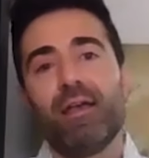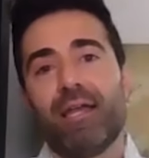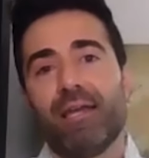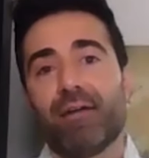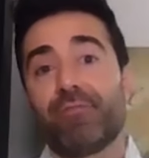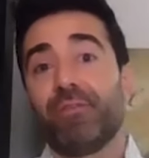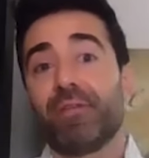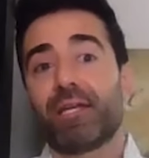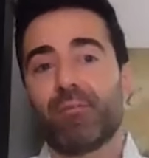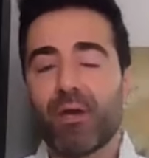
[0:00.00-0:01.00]
and not
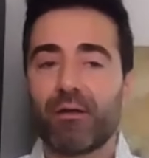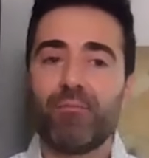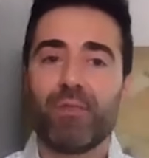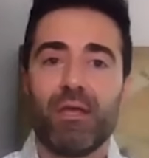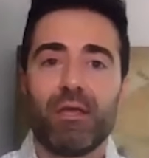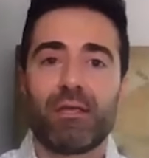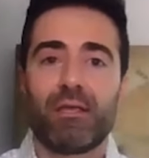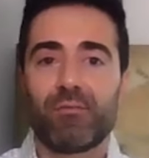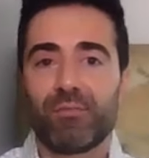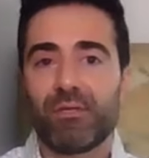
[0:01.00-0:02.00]
feeling any better,
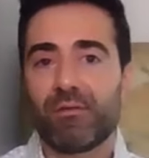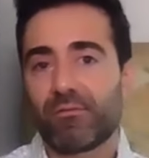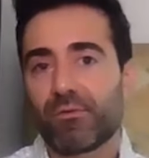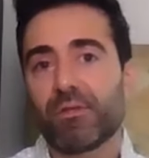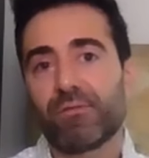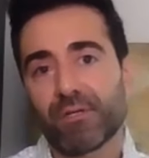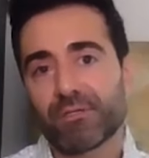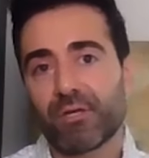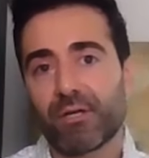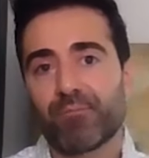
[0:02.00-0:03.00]
it can be really
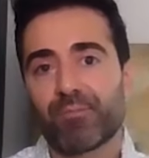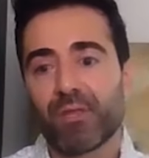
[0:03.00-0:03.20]
frustrating.